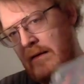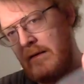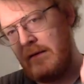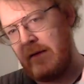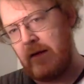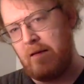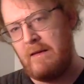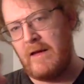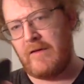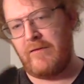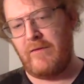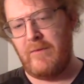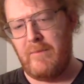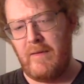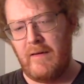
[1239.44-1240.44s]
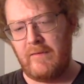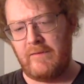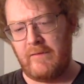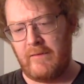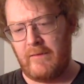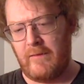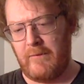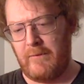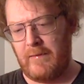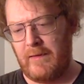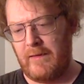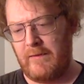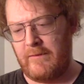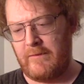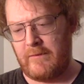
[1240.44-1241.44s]
ne next few months. They're going to
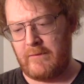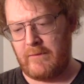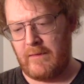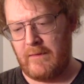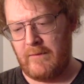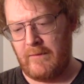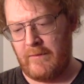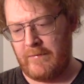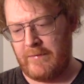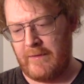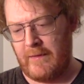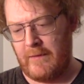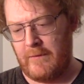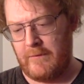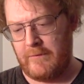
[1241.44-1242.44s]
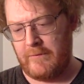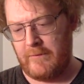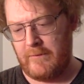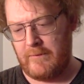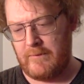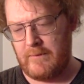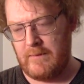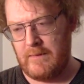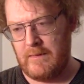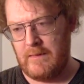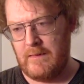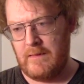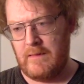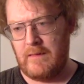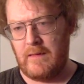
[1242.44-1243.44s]
release Othello, so
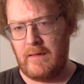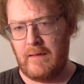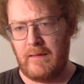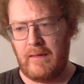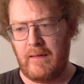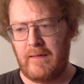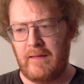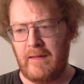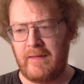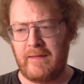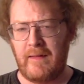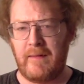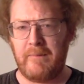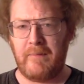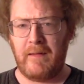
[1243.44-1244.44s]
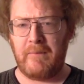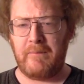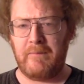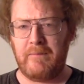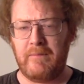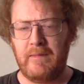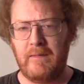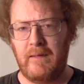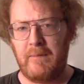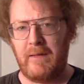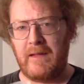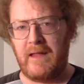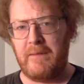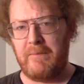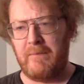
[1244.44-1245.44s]
I, I I'm, I'm I
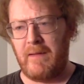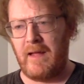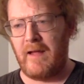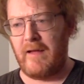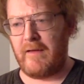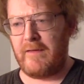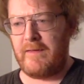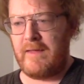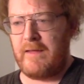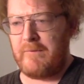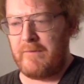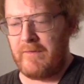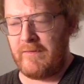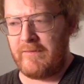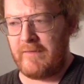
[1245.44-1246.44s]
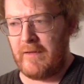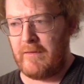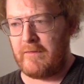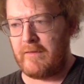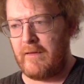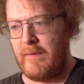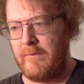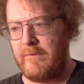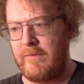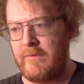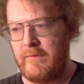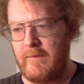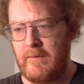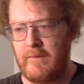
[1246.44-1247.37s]
might keep my eye on that when the sale comes.